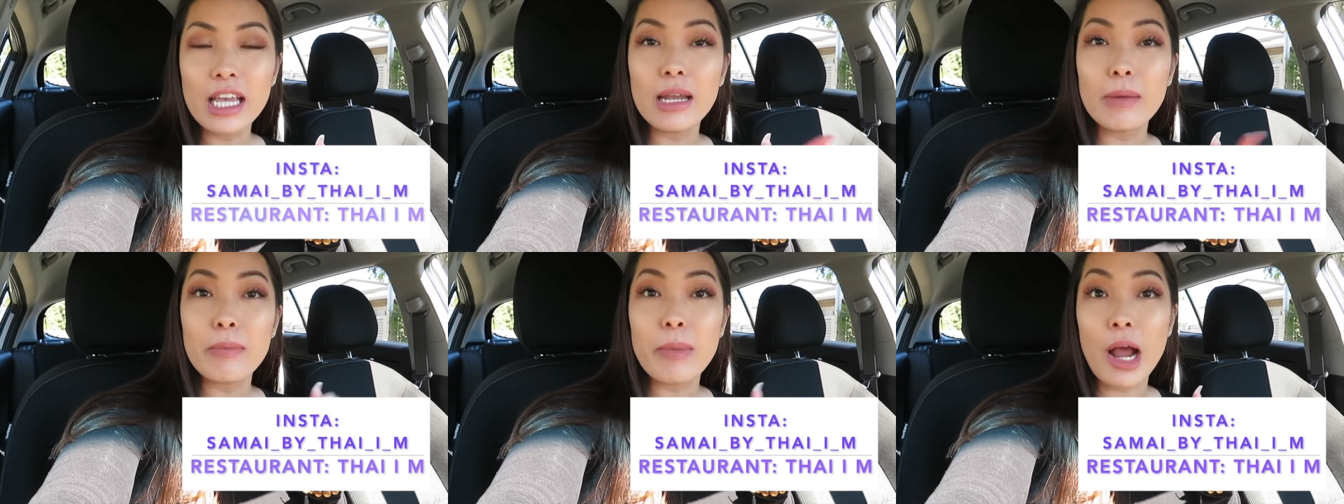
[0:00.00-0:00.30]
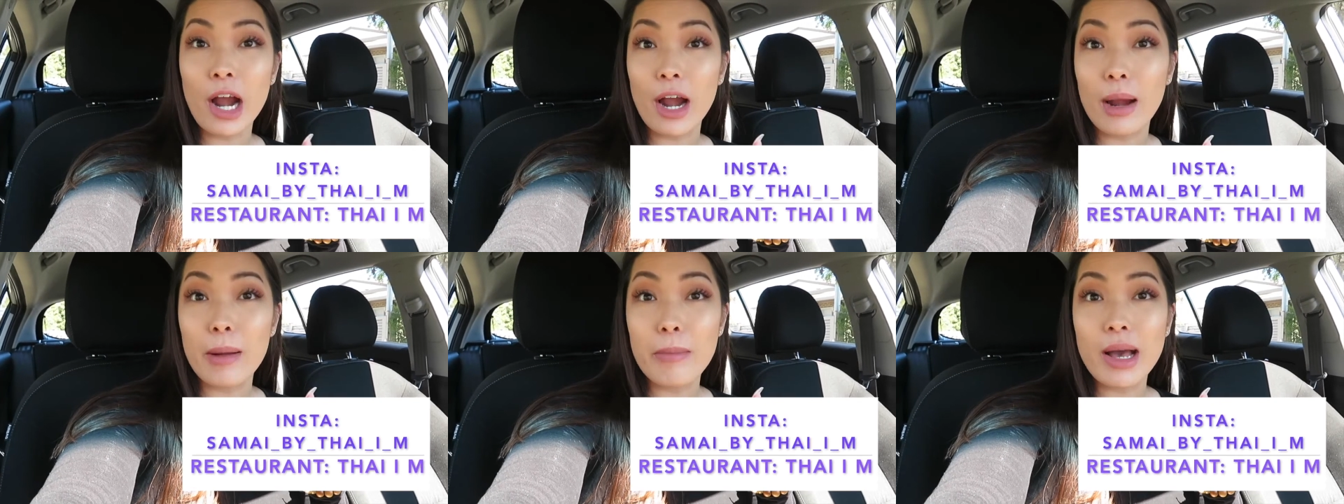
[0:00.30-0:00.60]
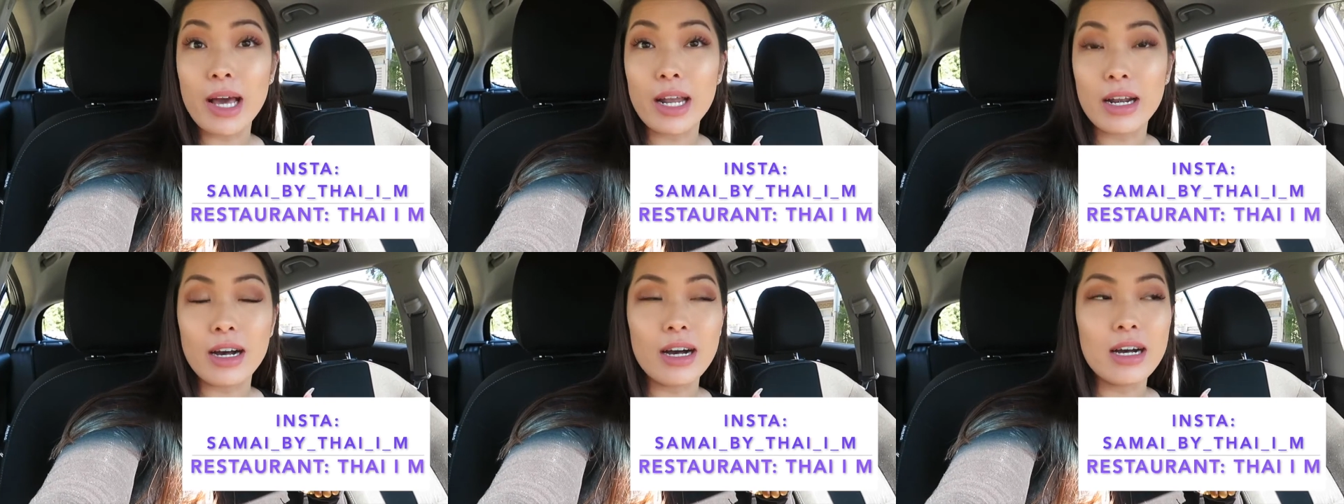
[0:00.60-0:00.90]
in
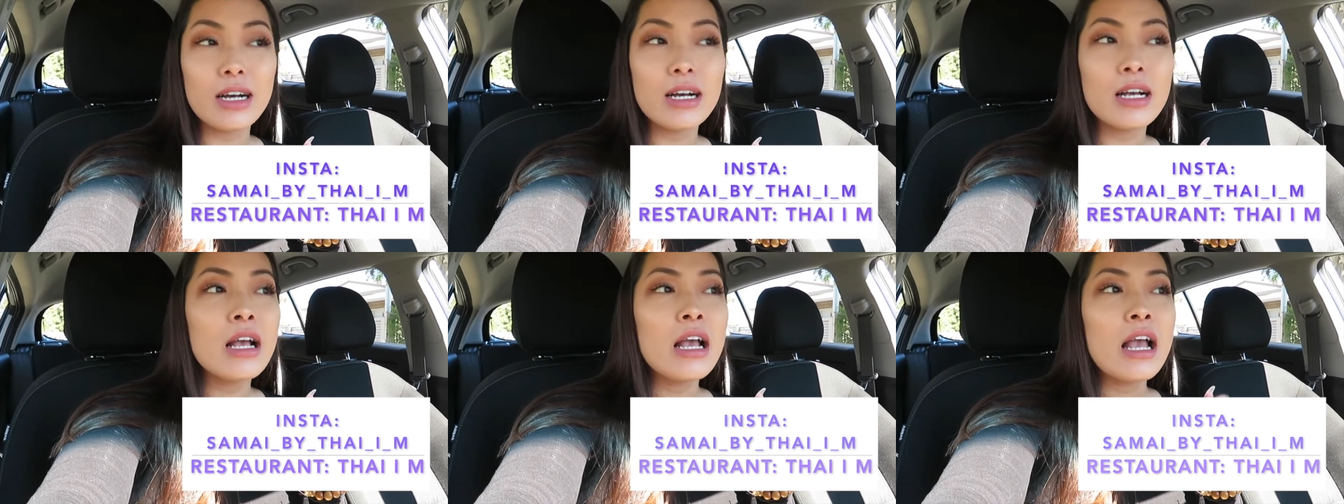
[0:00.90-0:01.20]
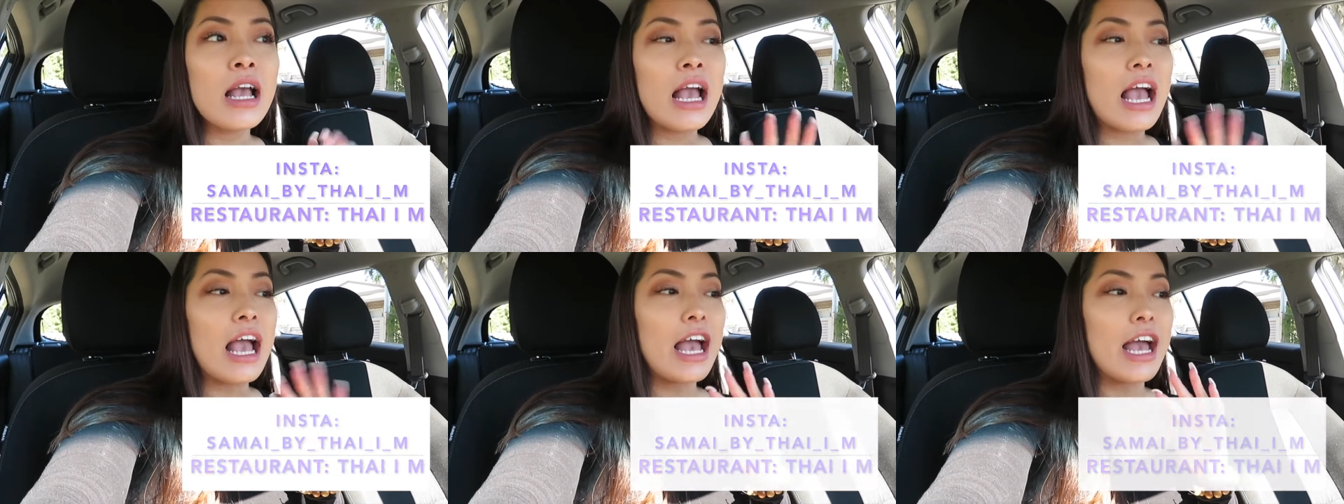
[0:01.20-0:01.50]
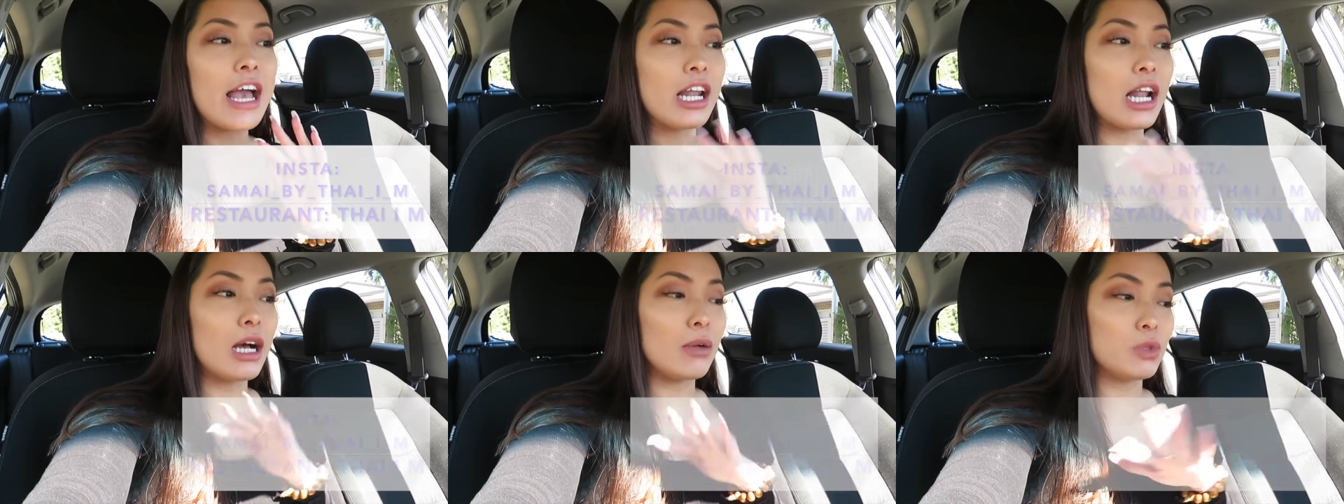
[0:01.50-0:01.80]
Parramatta,
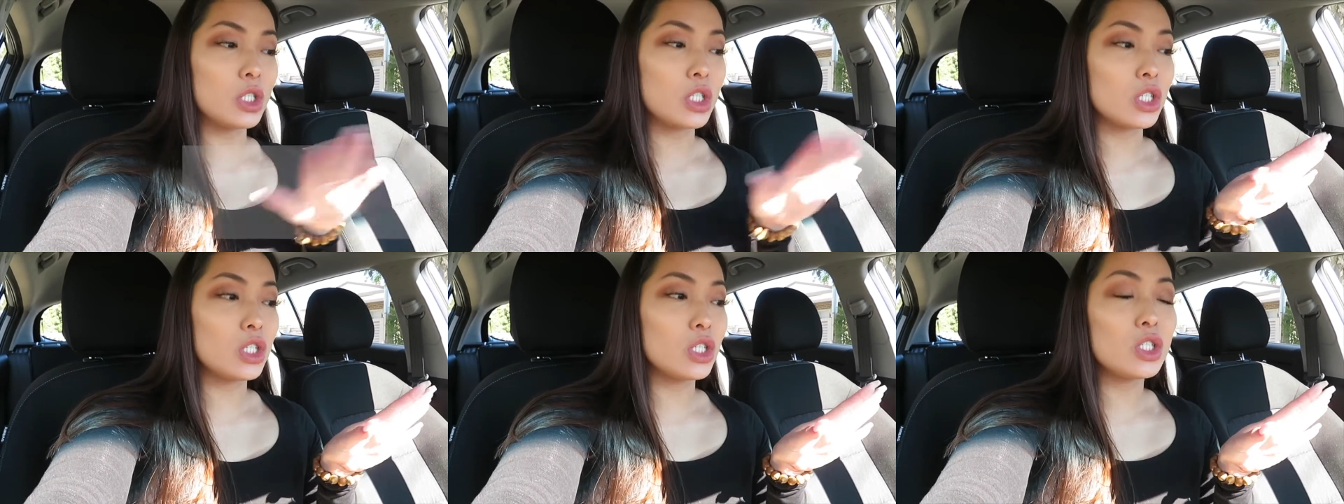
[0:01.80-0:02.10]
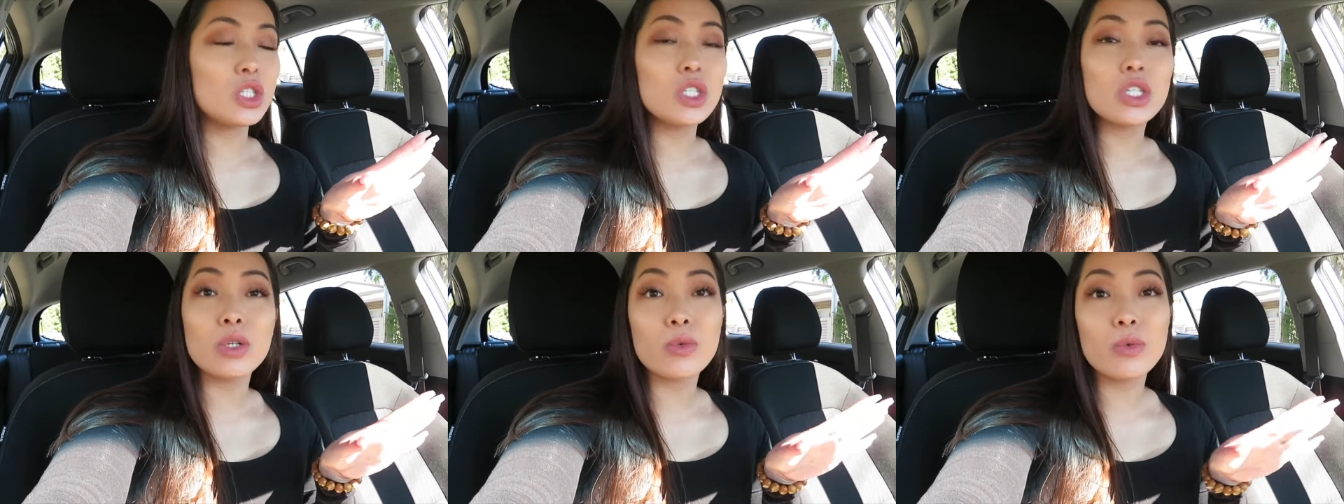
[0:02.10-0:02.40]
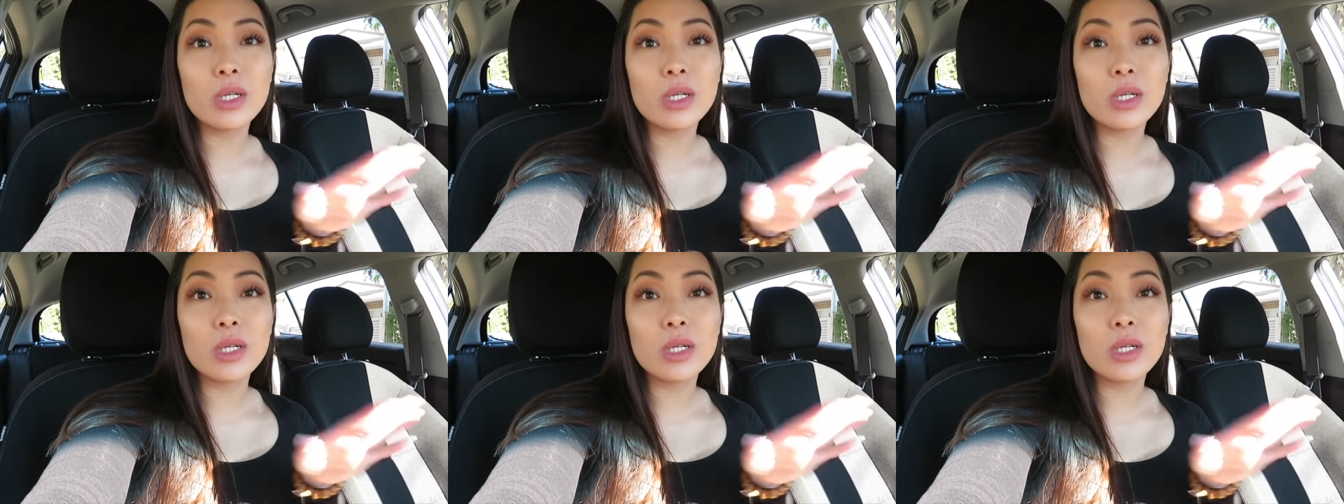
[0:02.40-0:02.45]
and I'm just going to do a